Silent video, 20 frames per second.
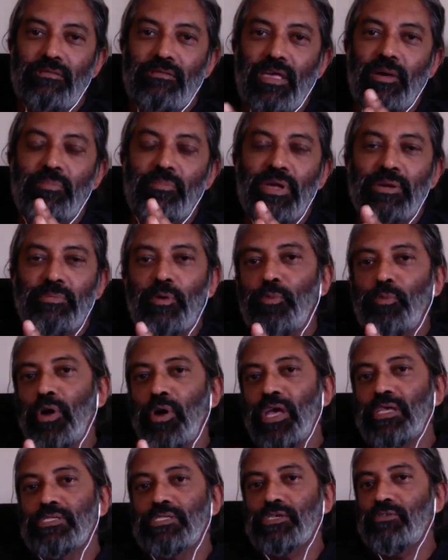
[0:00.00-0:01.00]
a minimum
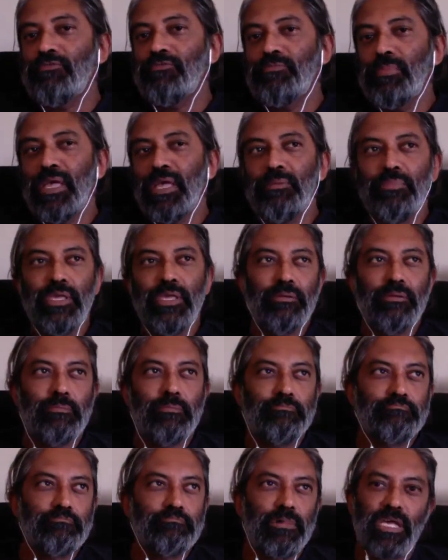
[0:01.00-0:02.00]
wage of maybe,
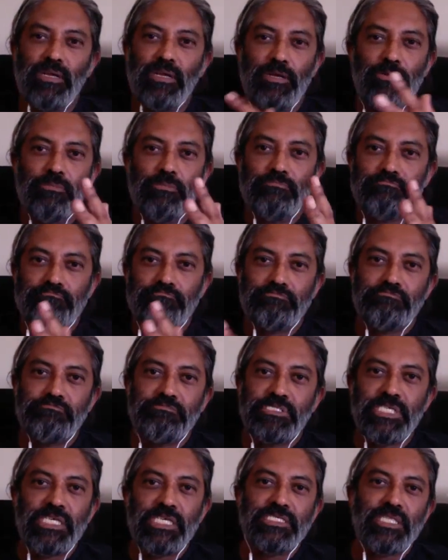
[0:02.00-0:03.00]
I don't know,
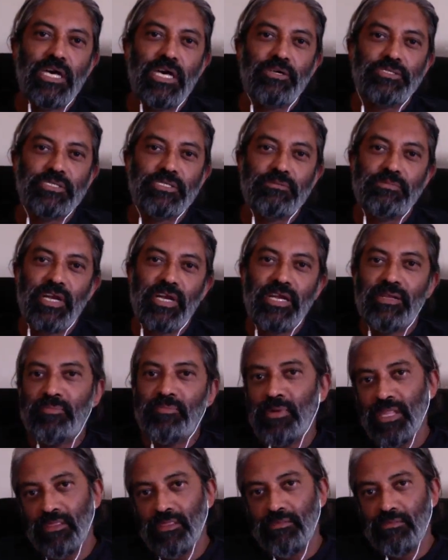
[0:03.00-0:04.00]
6,000 rand a
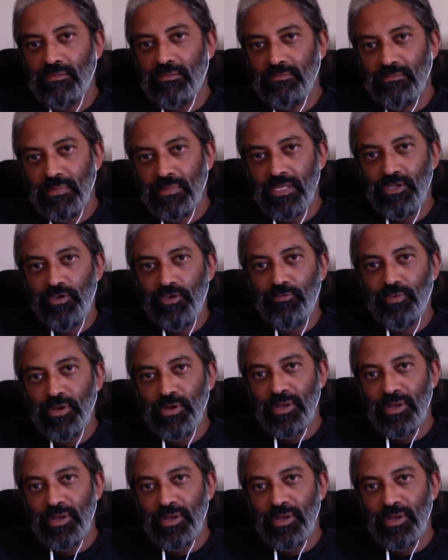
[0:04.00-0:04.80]
month that you put in